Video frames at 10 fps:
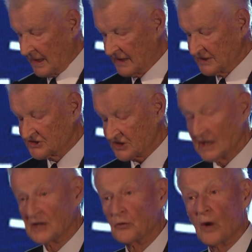
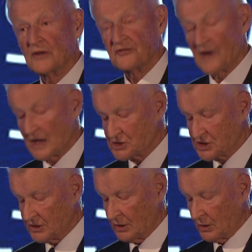is, in one
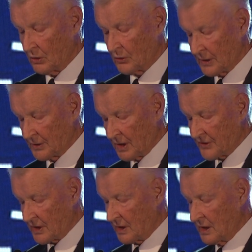fashion or
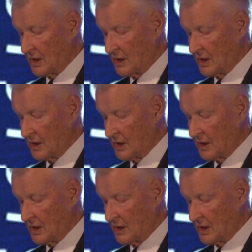another,